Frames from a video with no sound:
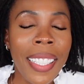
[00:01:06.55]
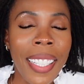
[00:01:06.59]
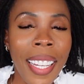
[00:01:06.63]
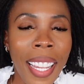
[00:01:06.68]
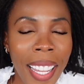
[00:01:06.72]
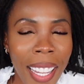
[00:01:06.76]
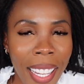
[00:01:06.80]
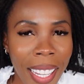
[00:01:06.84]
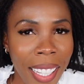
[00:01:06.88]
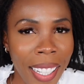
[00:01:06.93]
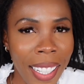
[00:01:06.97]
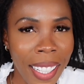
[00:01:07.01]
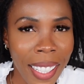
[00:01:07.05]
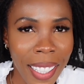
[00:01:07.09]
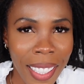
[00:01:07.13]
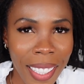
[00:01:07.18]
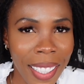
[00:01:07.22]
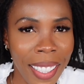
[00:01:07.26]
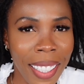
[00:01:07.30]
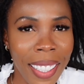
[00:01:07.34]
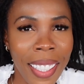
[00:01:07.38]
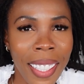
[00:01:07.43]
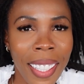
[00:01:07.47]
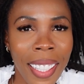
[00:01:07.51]
then
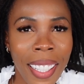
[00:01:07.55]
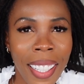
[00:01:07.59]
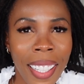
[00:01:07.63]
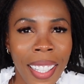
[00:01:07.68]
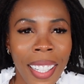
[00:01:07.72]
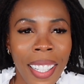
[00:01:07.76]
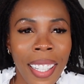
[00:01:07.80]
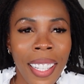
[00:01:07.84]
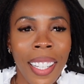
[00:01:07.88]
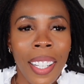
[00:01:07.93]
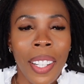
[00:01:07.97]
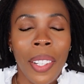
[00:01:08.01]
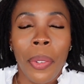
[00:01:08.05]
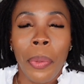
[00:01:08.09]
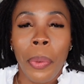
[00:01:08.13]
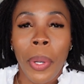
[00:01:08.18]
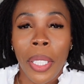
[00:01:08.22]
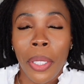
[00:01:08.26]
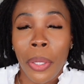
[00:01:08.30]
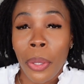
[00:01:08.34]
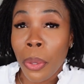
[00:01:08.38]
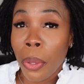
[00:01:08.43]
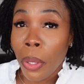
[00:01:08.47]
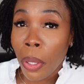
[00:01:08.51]

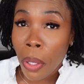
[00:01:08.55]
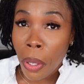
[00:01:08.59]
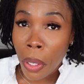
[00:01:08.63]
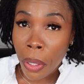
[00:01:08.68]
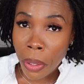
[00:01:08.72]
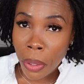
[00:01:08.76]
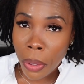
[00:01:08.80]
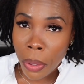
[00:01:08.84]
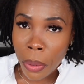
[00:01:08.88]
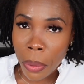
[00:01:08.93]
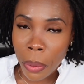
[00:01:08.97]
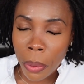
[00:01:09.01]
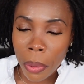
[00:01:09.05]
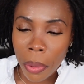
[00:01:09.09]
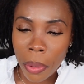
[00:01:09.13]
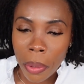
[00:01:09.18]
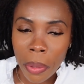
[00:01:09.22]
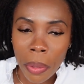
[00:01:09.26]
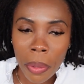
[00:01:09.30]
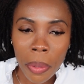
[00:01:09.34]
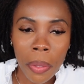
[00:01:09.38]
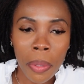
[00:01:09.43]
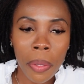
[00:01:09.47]
went to law school.